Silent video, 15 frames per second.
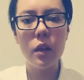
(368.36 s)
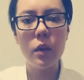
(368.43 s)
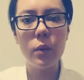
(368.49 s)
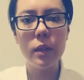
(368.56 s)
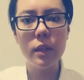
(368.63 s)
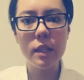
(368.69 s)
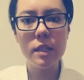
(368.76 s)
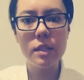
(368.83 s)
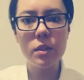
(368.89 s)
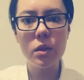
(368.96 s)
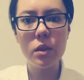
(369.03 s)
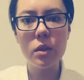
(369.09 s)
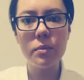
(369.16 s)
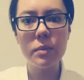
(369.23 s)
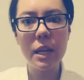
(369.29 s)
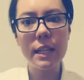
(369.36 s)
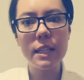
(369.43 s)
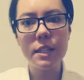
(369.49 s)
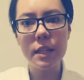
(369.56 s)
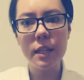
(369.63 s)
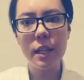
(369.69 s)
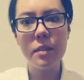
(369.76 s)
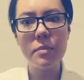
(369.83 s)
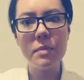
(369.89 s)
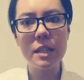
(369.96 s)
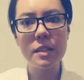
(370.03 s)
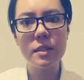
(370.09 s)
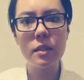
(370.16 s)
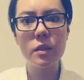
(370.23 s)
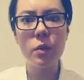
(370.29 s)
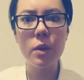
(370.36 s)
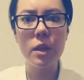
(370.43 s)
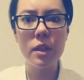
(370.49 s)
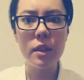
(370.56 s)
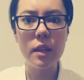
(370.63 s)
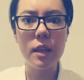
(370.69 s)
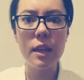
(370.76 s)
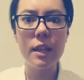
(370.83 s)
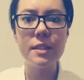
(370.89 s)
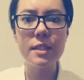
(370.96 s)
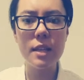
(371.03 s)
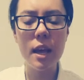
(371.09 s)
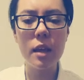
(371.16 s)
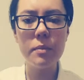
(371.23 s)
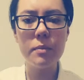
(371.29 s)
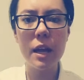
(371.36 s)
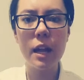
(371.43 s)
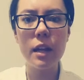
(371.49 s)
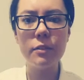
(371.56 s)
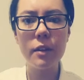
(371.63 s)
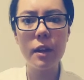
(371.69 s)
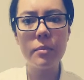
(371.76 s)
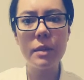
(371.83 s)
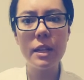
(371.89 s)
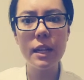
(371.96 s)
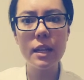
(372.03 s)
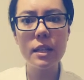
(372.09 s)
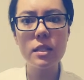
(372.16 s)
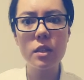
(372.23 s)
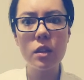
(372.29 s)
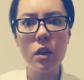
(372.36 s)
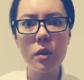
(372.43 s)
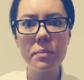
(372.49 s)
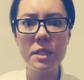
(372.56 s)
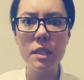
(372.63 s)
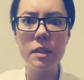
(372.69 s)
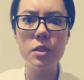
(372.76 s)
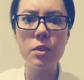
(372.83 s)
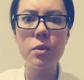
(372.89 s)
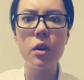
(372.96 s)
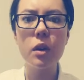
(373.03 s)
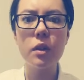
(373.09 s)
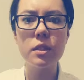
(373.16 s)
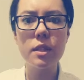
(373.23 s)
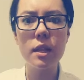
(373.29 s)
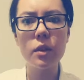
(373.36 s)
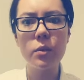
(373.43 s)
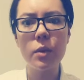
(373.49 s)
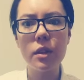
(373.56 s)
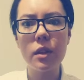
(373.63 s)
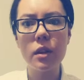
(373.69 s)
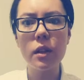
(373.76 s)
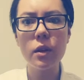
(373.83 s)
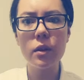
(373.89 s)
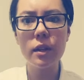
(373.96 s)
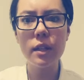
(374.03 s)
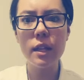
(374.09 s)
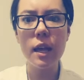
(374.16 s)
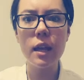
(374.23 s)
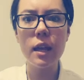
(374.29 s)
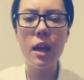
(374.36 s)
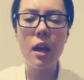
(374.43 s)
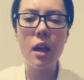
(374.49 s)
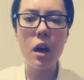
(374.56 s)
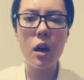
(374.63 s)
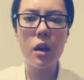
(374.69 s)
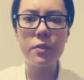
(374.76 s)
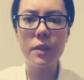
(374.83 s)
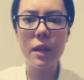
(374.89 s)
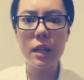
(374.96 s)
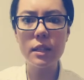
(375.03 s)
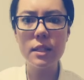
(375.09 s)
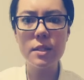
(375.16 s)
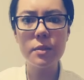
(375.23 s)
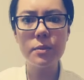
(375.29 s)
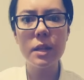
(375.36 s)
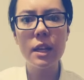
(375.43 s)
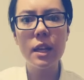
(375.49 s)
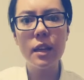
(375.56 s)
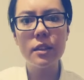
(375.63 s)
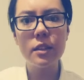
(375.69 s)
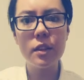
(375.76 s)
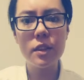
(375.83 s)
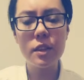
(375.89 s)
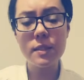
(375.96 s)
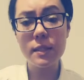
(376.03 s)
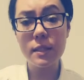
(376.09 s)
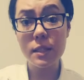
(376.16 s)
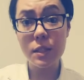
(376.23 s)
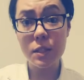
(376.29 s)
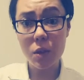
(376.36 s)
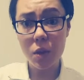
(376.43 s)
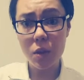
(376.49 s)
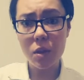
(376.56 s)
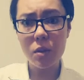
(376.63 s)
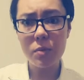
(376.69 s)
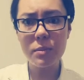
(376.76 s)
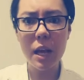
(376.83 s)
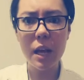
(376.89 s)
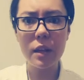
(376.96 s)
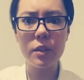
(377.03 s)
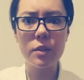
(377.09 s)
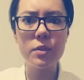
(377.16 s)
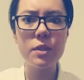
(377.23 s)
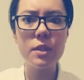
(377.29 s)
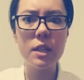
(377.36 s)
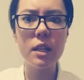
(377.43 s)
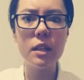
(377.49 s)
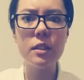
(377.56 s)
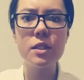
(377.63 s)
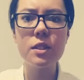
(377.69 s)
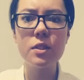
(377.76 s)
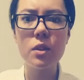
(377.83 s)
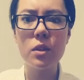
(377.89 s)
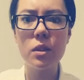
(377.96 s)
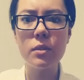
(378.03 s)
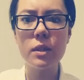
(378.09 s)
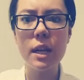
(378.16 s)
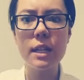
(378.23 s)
When the sodium alginate mixed with the enzyme alpha-amylase comes into contact with chloride of calcium, the sodium ions in sodium